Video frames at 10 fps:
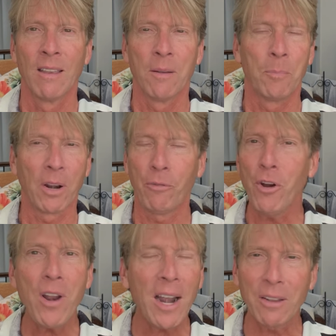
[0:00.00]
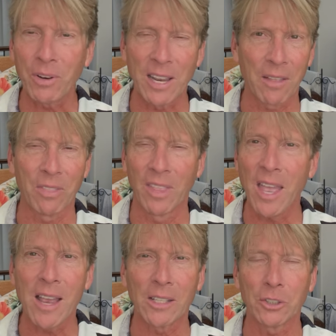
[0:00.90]
But if you're not even getting
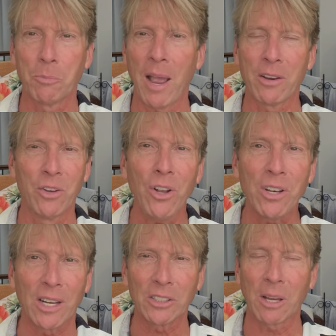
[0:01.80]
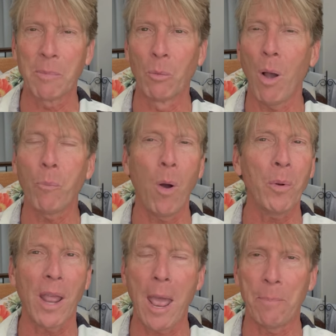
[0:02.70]
this, my goodness, I mean, what, what
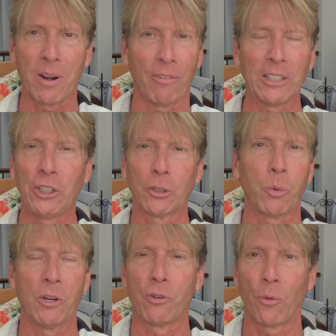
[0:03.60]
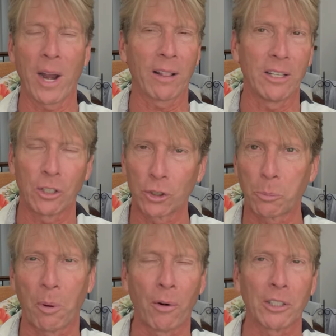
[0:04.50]
would happen if I just went directly to
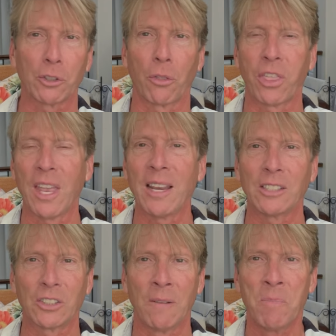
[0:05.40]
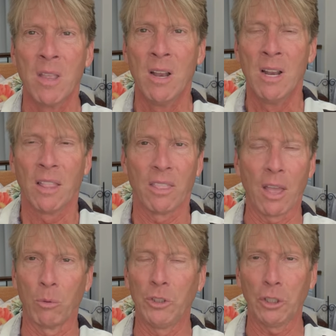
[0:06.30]
spiritual things
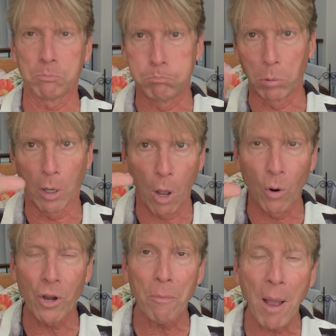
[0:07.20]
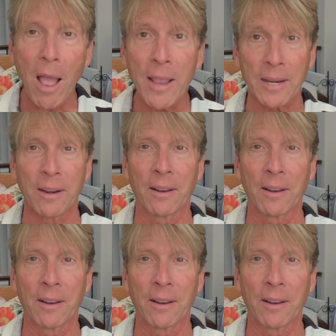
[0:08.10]
that would just blow your mind?